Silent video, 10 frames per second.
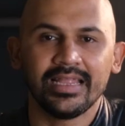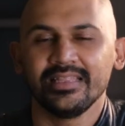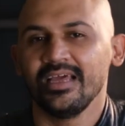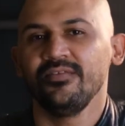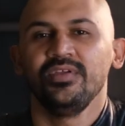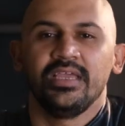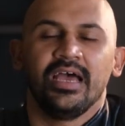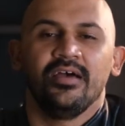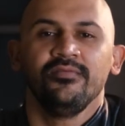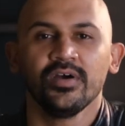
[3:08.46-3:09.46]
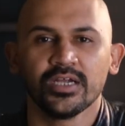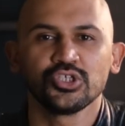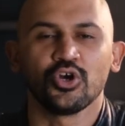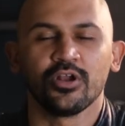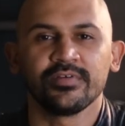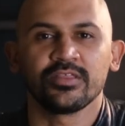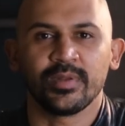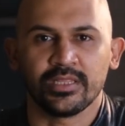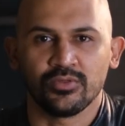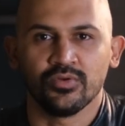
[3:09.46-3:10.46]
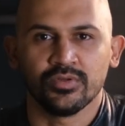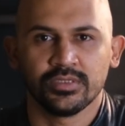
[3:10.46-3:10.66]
and then we have our shot of espresso.